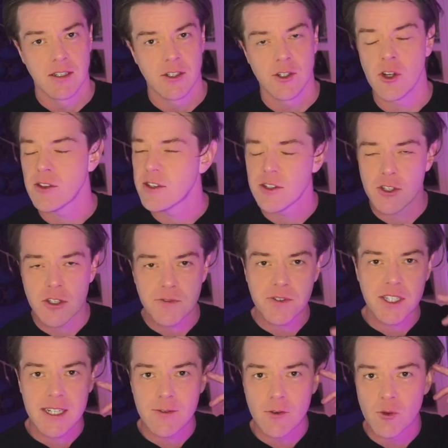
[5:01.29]
Not the
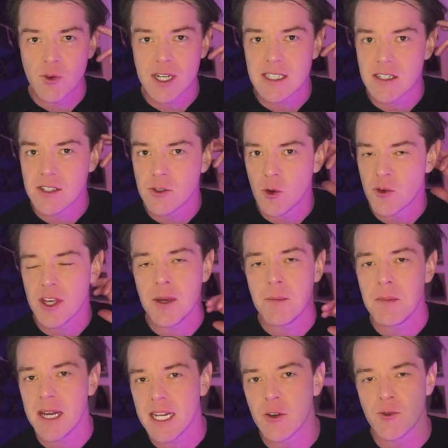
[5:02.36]
surface level reason or the
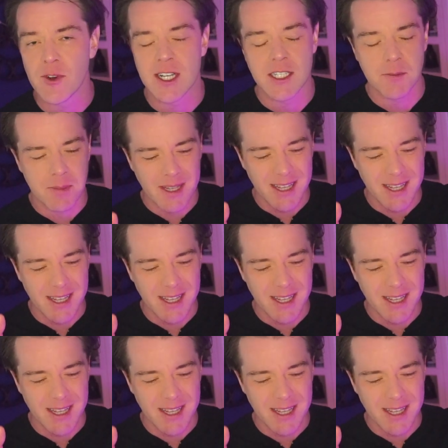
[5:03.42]
immediate reason,